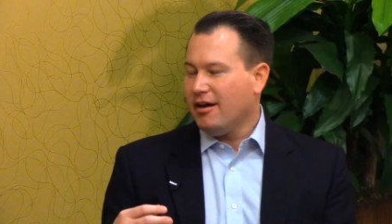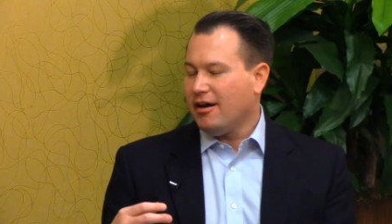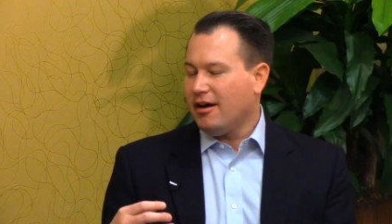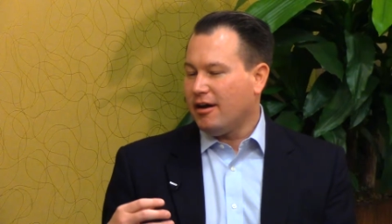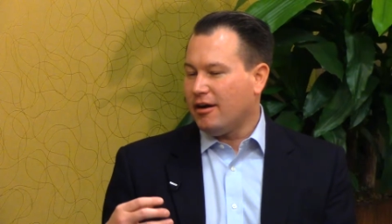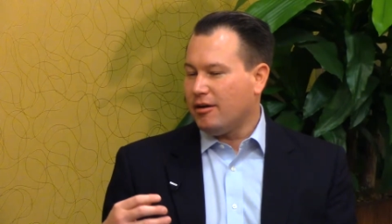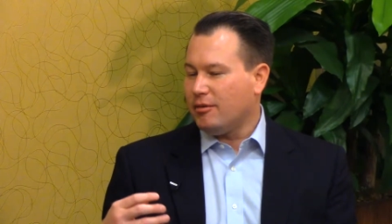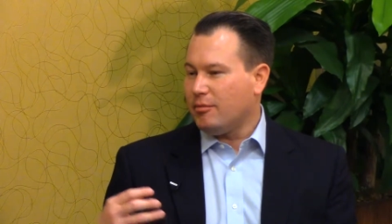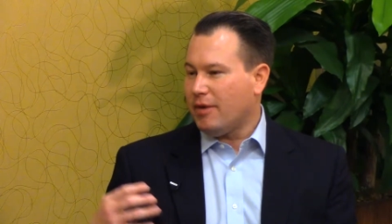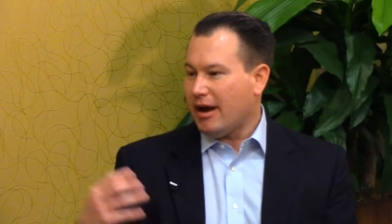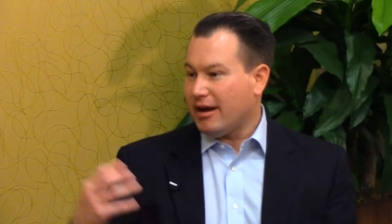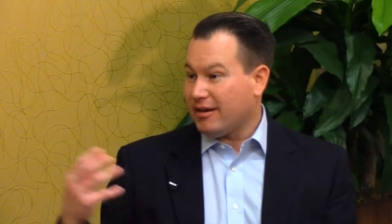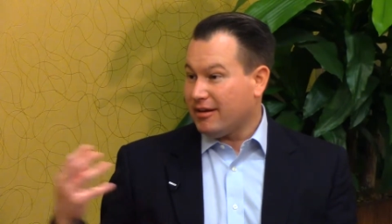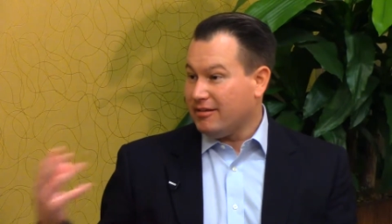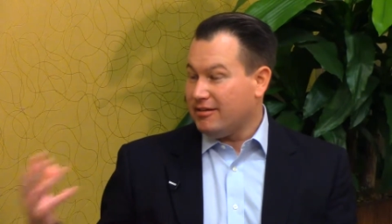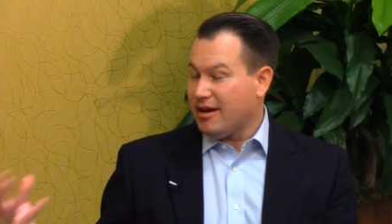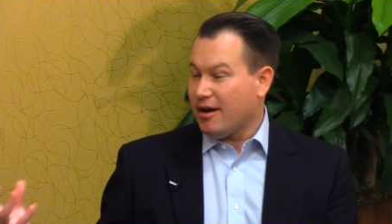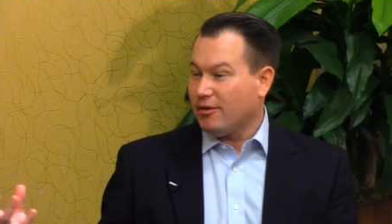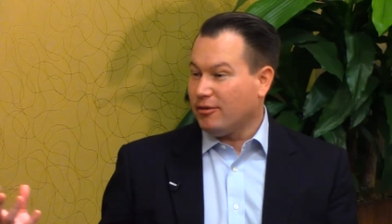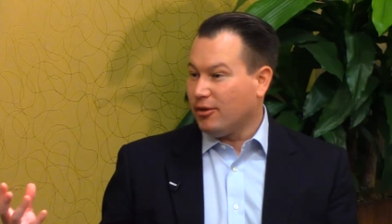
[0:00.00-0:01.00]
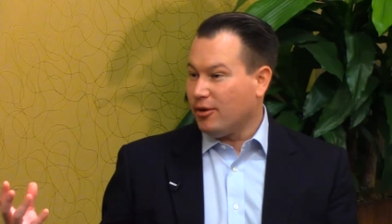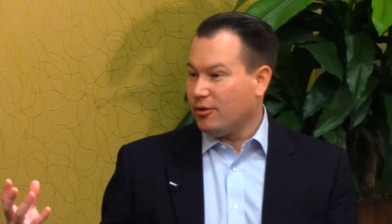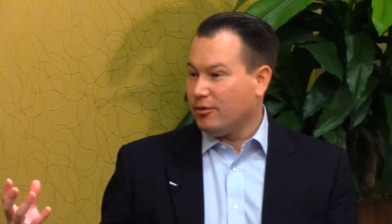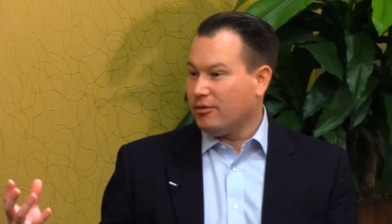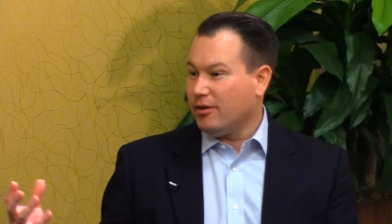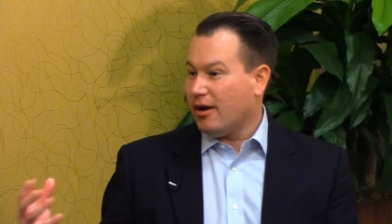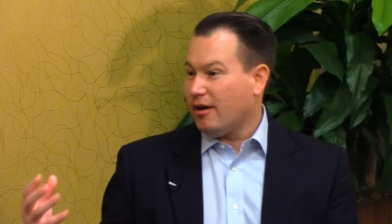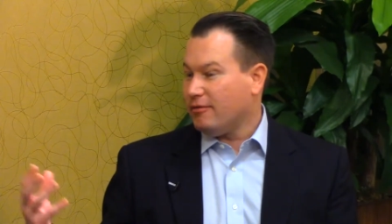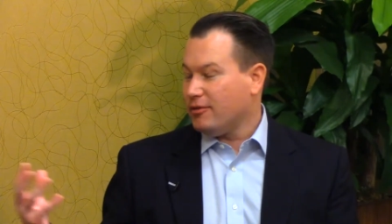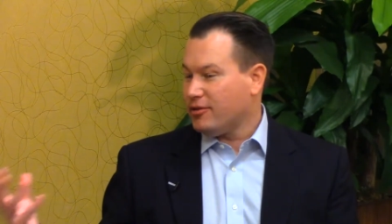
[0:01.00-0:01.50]
um, I could
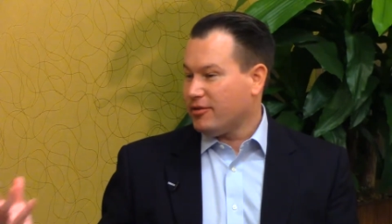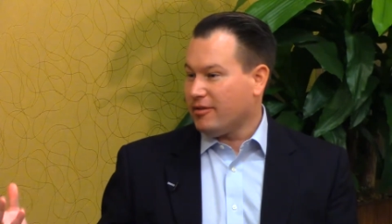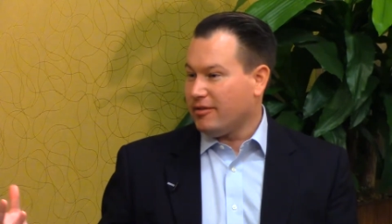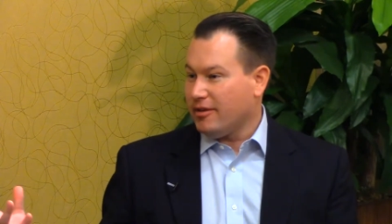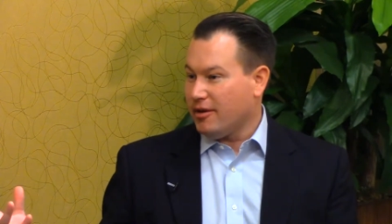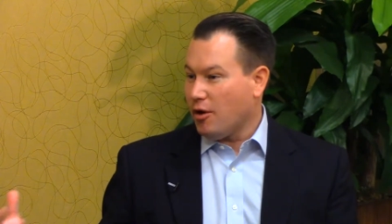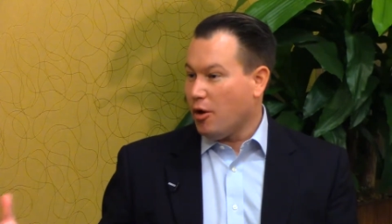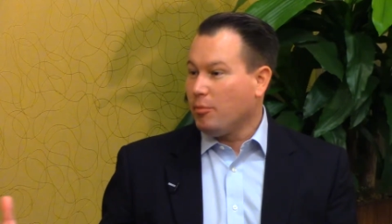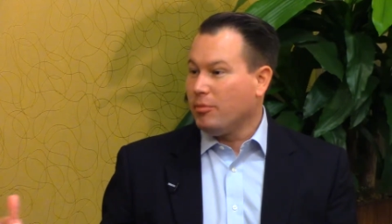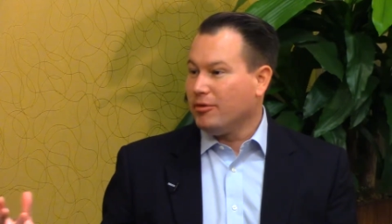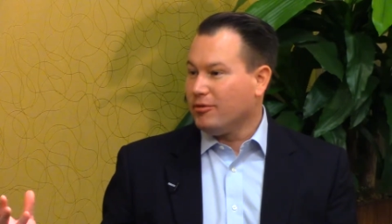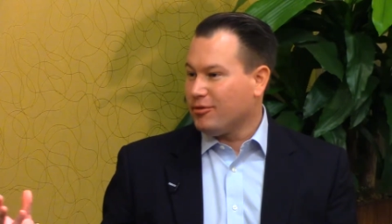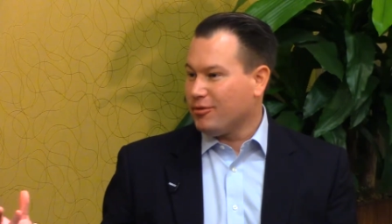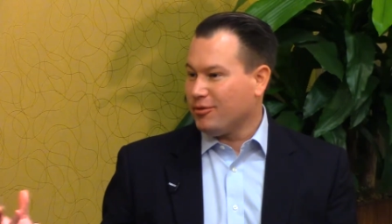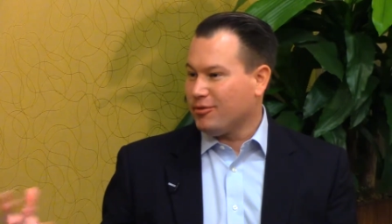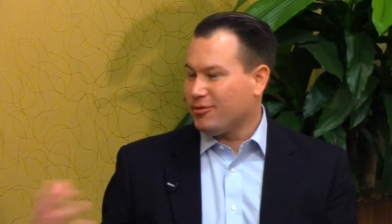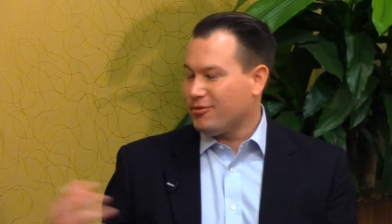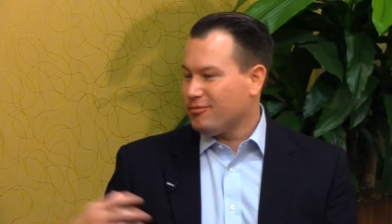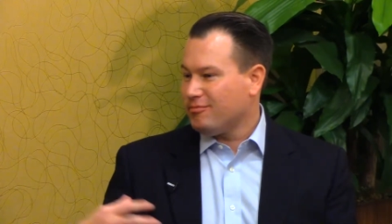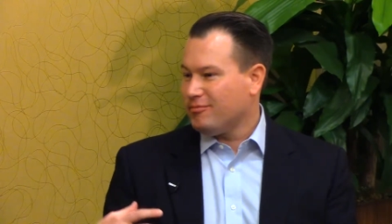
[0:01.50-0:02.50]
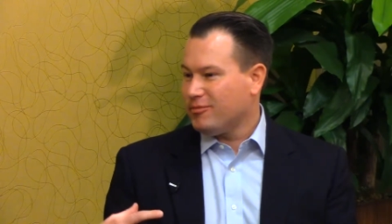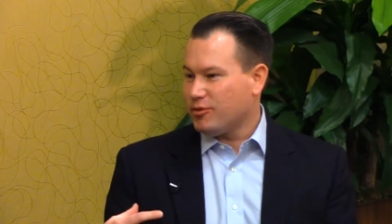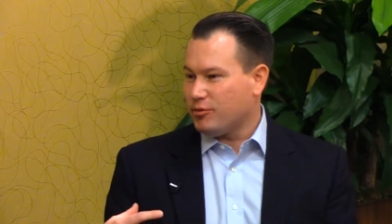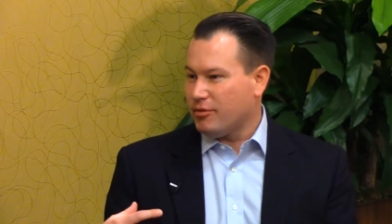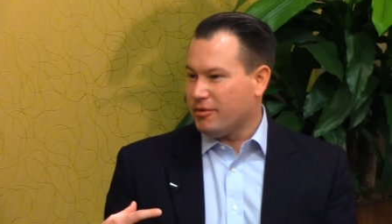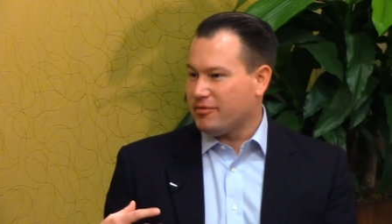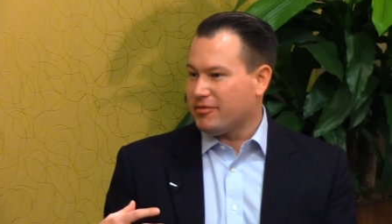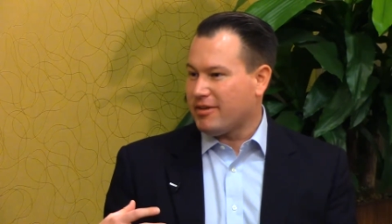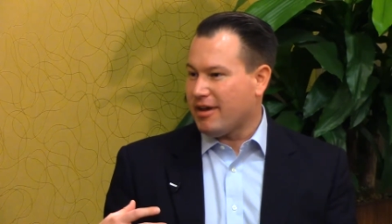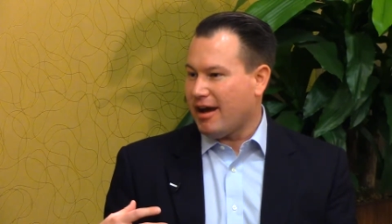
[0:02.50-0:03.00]
download, obviously, the open source Swift right.